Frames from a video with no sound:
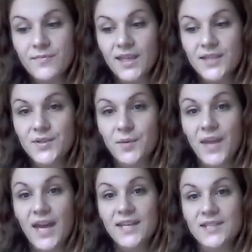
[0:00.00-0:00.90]
And so
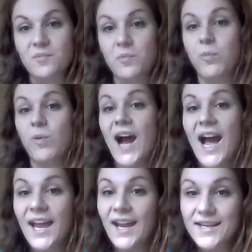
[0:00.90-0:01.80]
that is
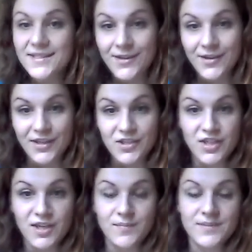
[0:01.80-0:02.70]
why I started
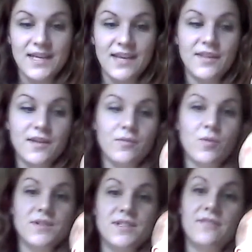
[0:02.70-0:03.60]
Jams. And then, of
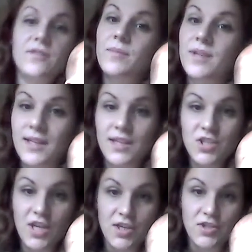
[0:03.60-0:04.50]
course, they've completely
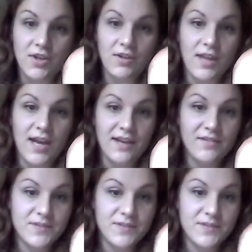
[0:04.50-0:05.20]
changed our lives